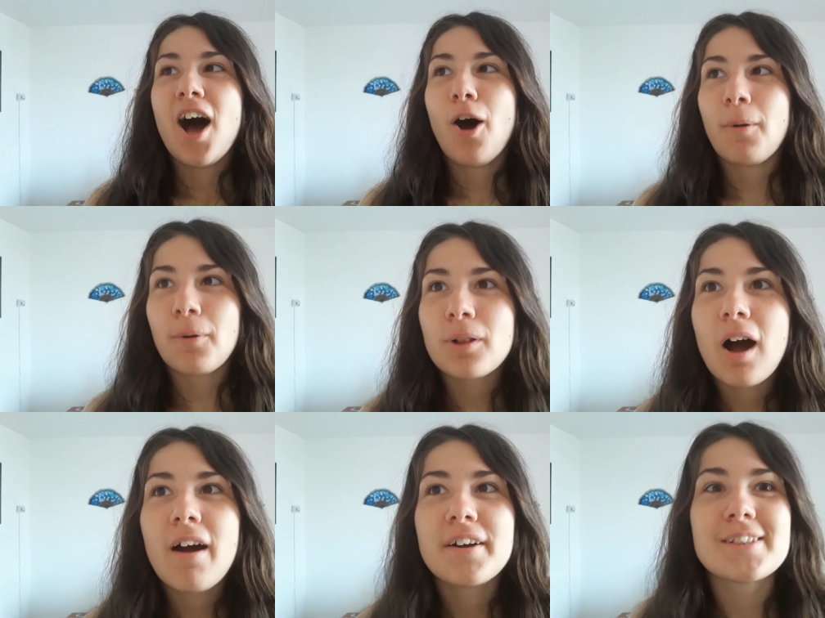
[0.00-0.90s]

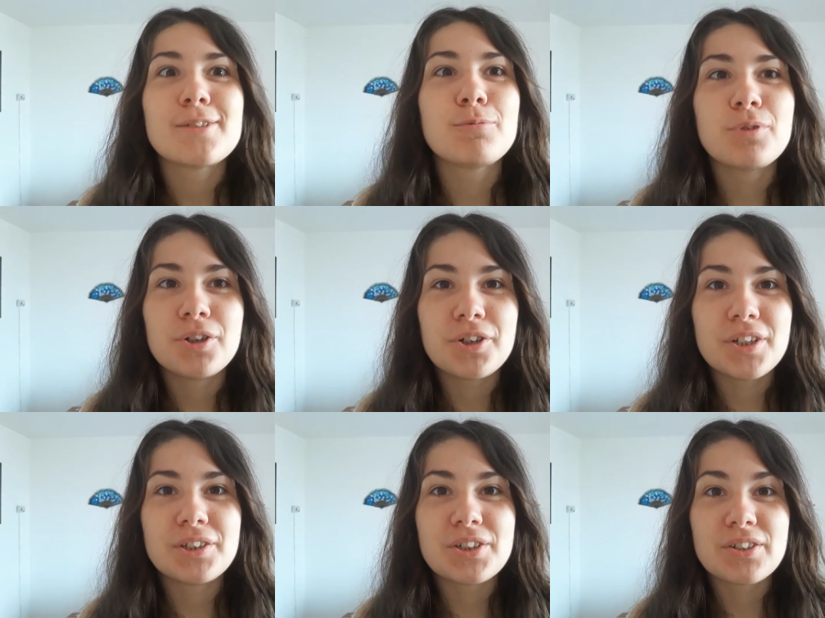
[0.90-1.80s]
wholehearted
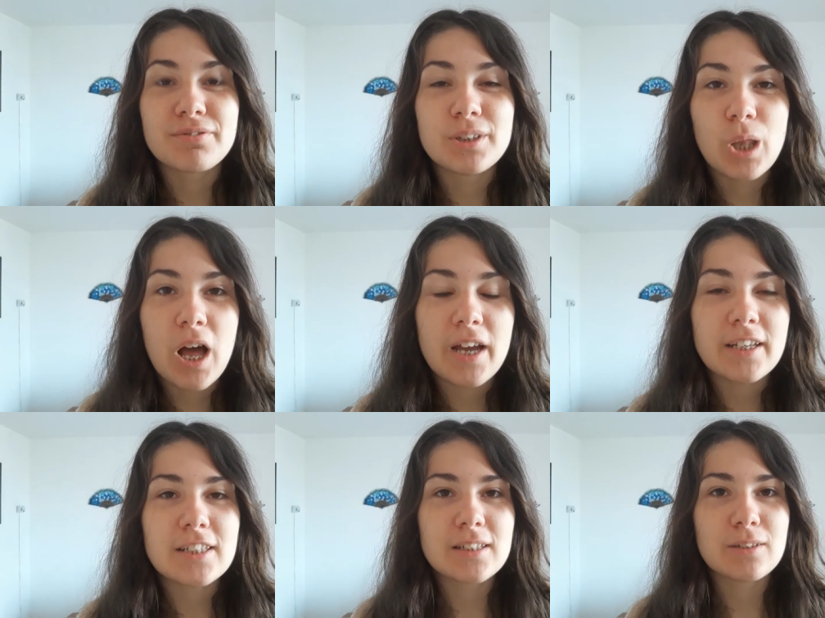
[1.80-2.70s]
warriors of the
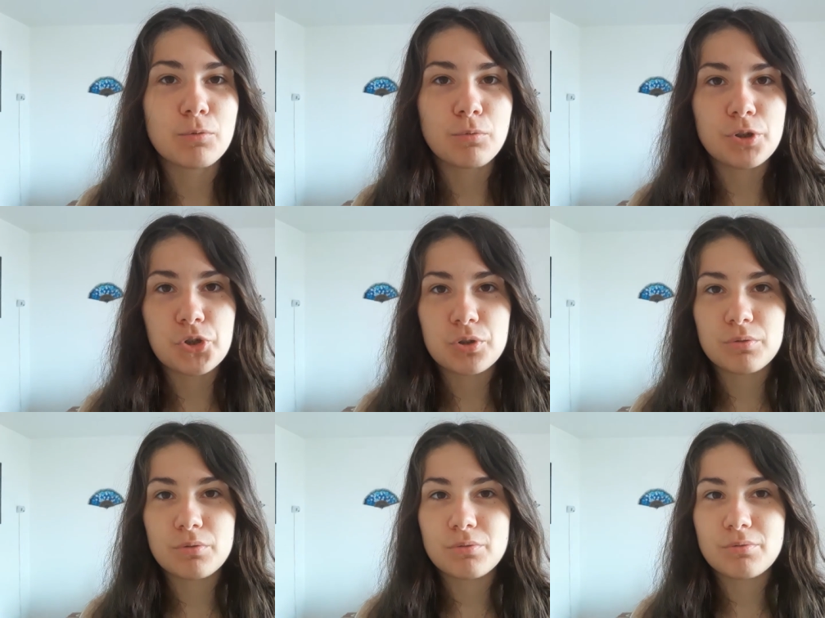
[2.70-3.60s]
light, which,
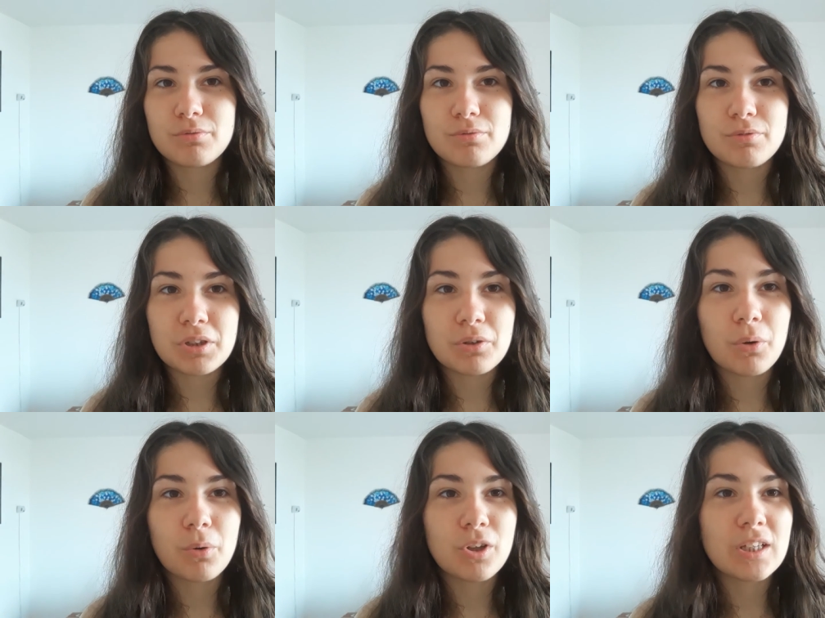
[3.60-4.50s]
you
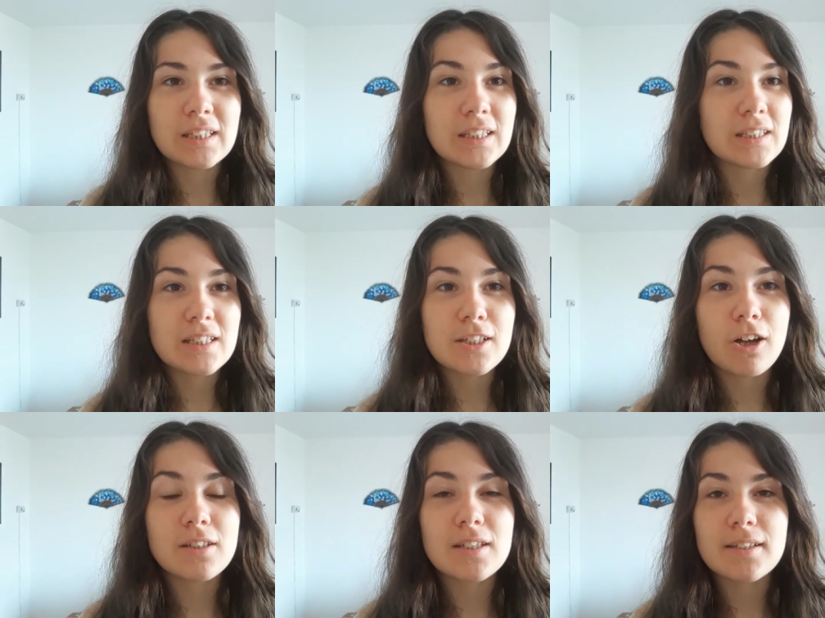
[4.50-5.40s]
know, in this
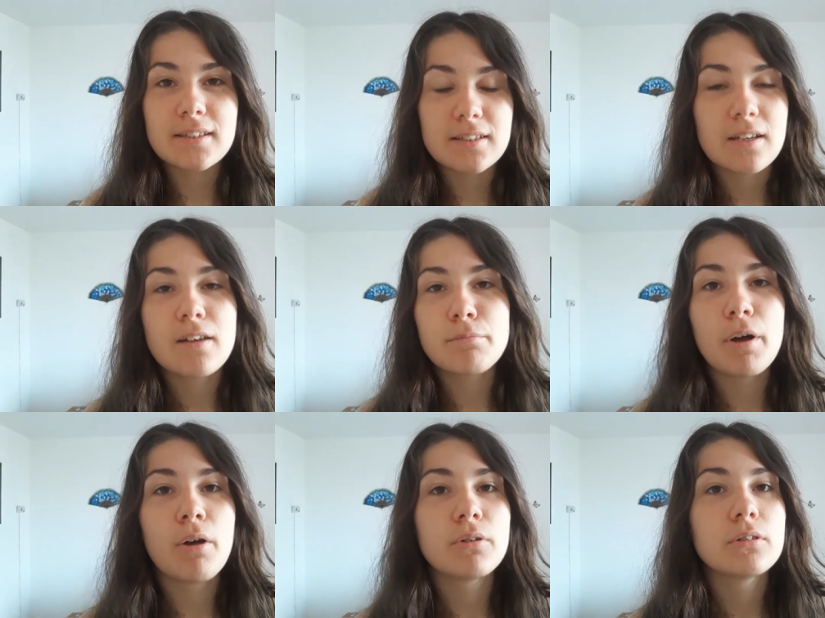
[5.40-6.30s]
context is not
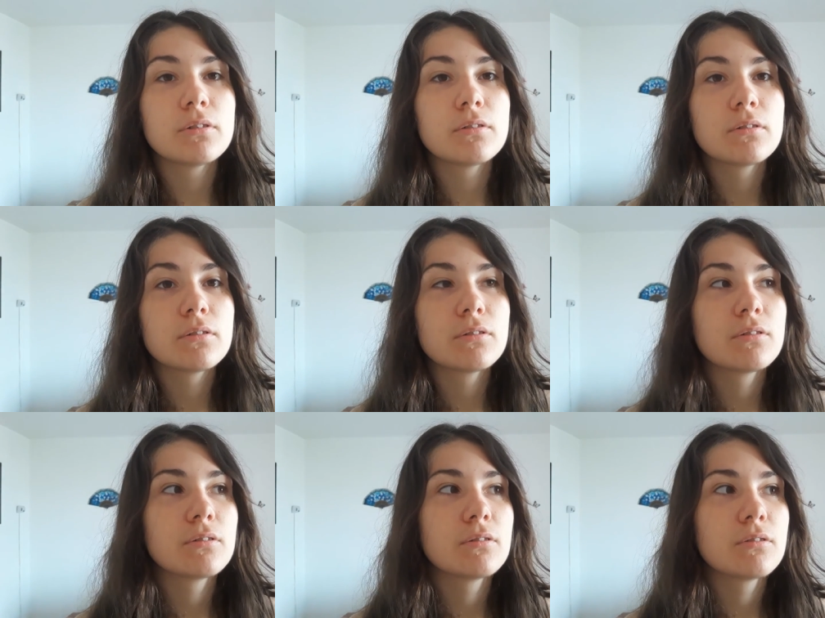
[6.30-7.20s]
about
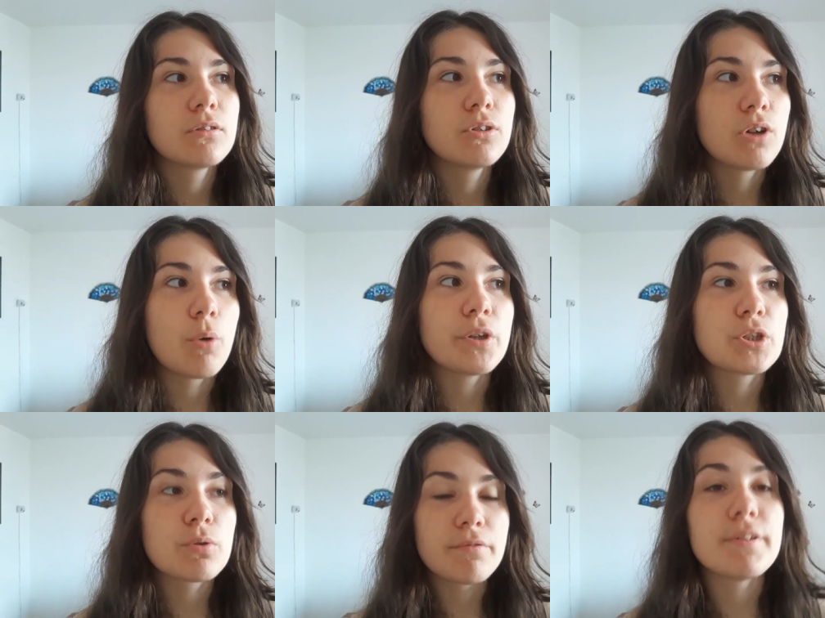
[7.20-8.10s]
going
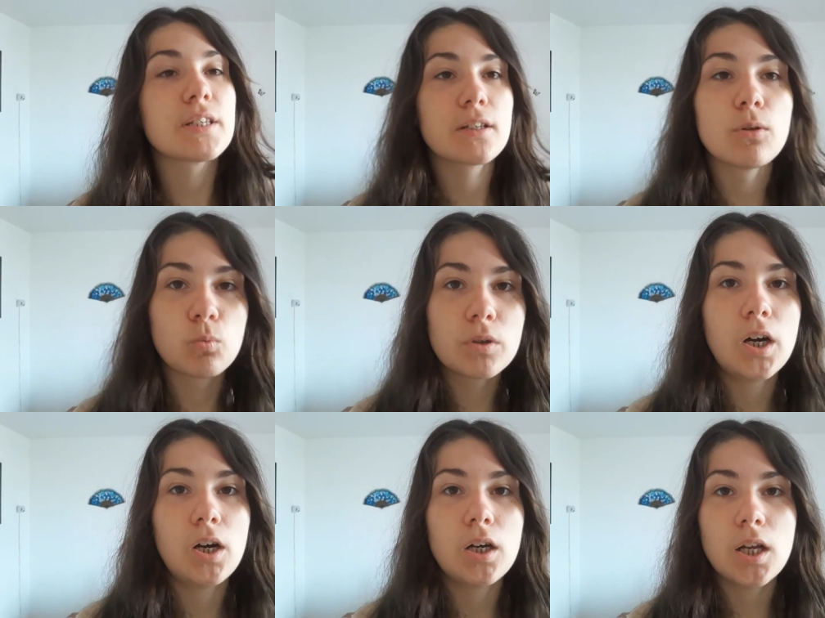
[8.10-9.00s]
to a physical
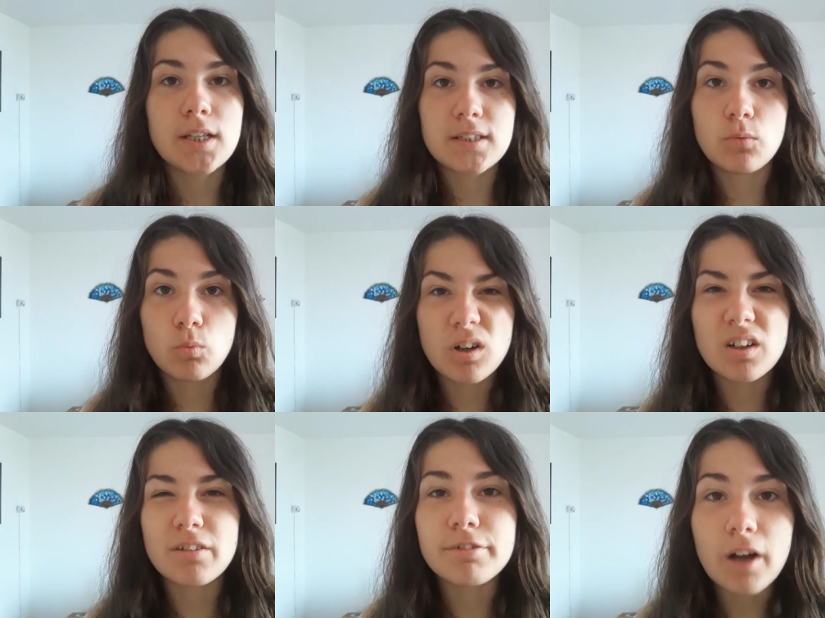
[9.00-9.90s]
war is the
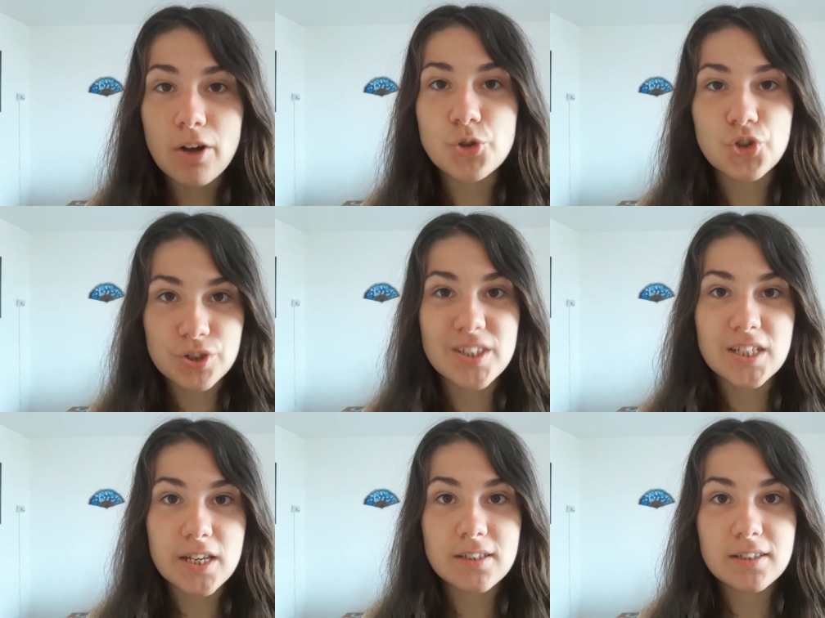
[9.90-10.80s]
war of
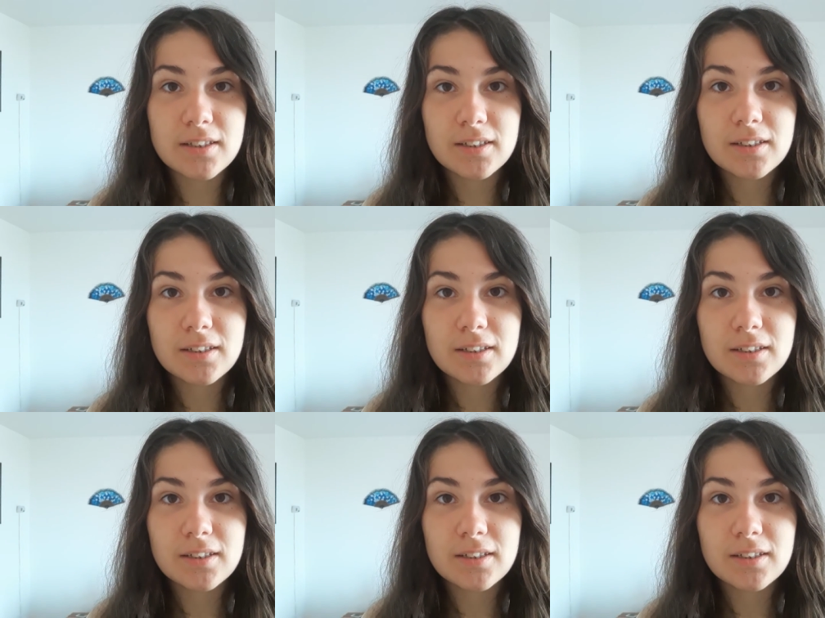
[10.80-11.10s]
consciousness.